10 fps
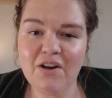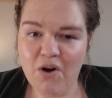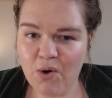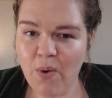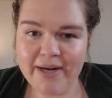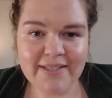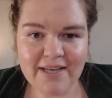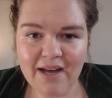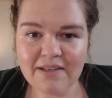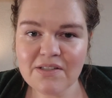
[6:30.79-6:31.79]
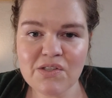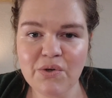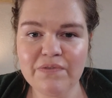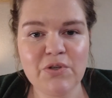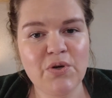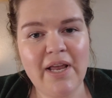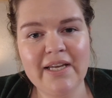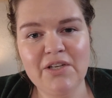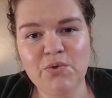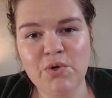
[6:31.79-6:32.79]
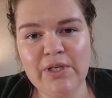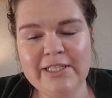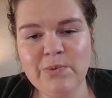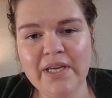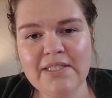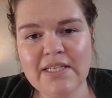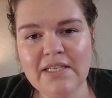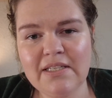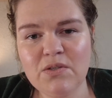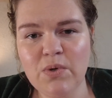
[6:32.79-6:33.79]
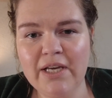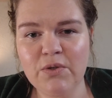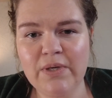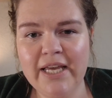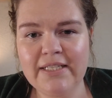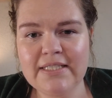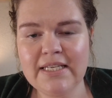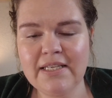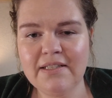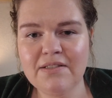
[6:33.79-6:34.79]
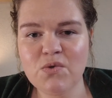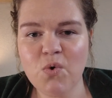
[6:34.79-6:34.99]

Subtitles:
are quite young, so if you're like in your early 20s or like your late teens,